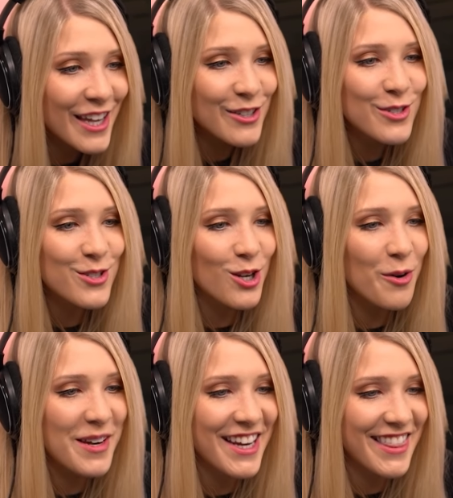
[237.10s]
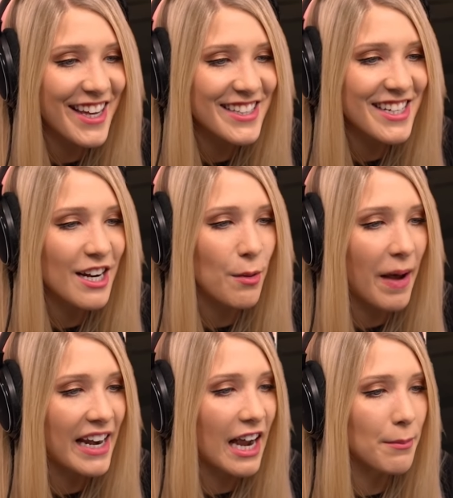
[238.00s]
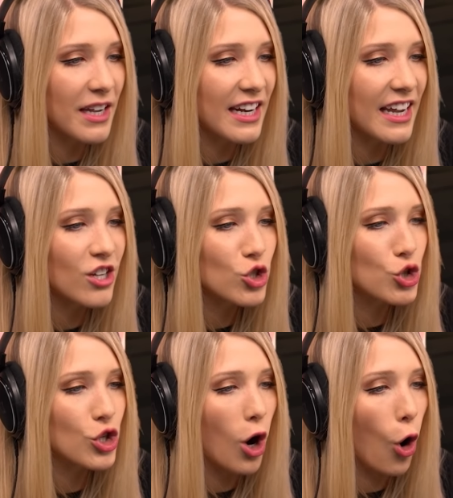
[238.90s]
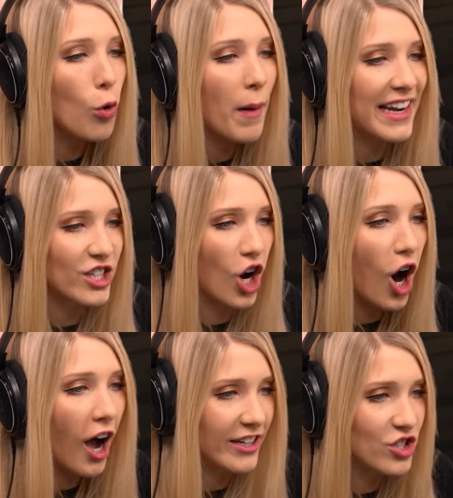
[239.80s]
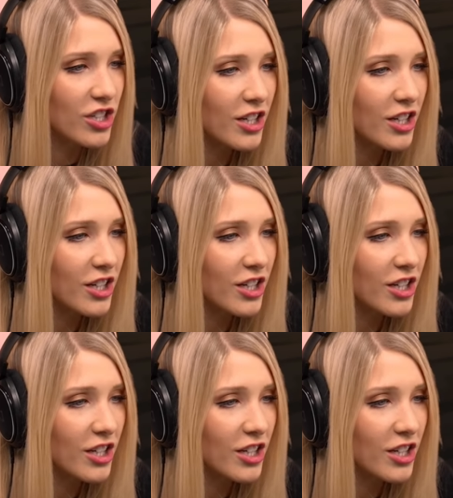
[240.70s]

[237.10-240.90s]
there's so many things in here. Maddie, I'm getting, ah! oh my gosh.